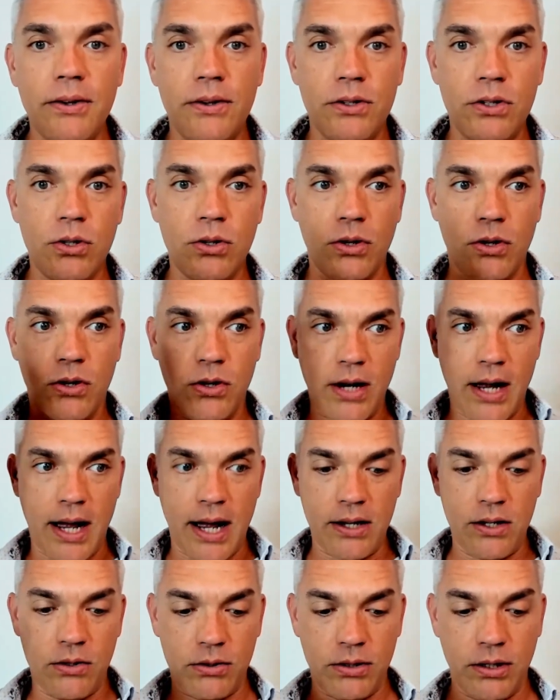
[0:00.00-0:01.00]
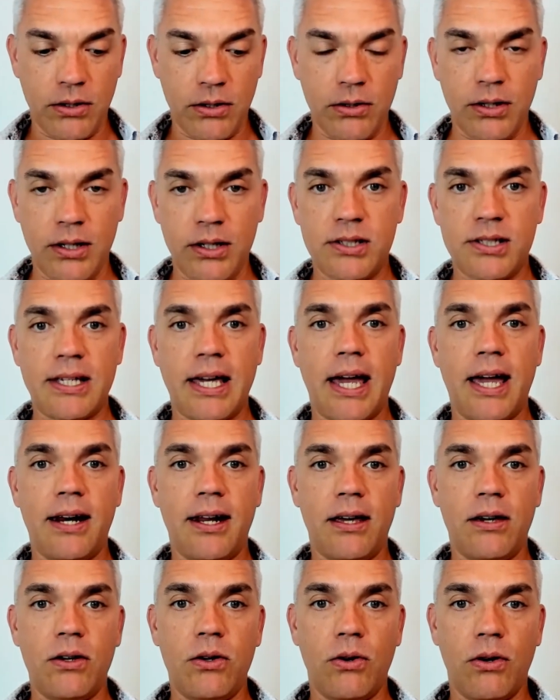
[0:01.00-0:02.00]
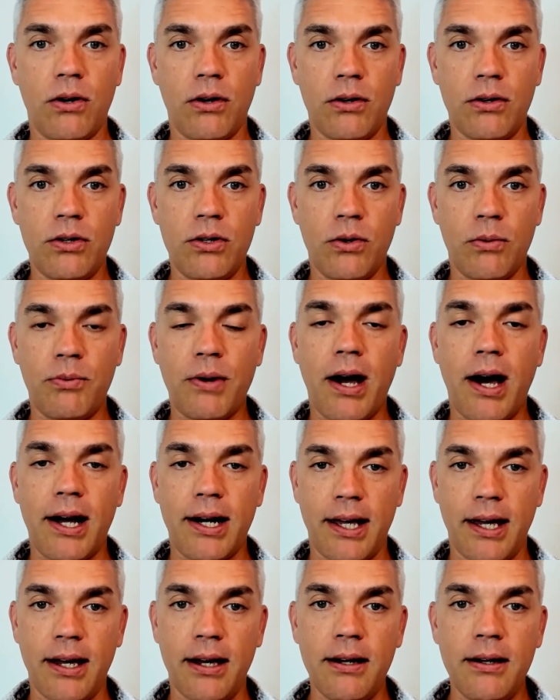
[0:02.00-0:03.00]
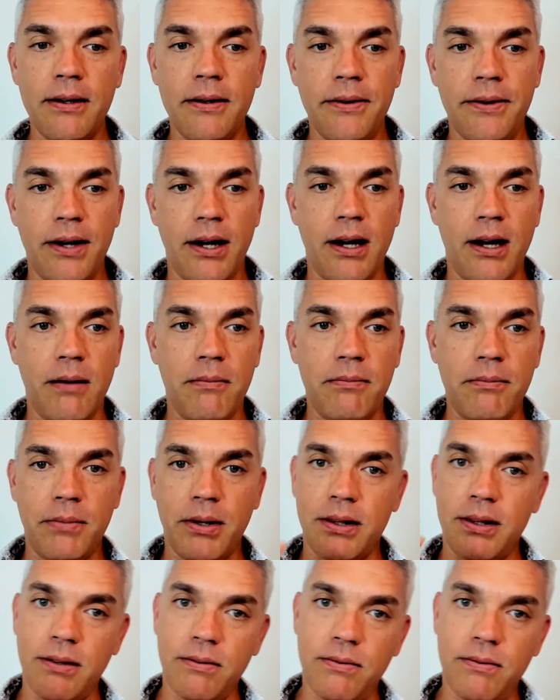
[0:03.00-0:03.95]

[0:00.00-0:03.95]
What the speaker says: you're literally scanning your body. But